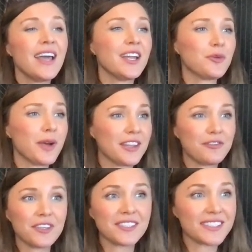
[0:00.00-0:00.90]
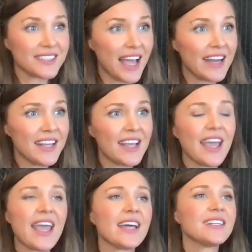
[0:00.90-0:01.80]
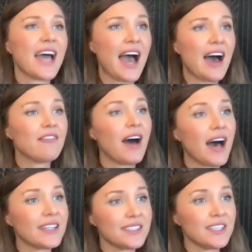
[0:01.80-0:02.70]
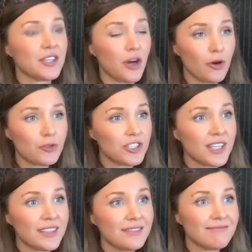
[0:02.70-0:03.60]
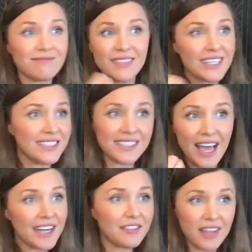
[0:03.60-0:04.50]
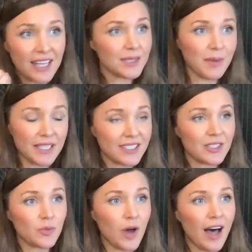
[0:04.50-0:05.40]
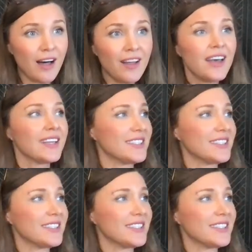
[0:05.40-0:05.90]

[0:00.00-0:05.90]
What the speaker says: in a way that feels exciting, and have hot seat coaching inside of that space as well,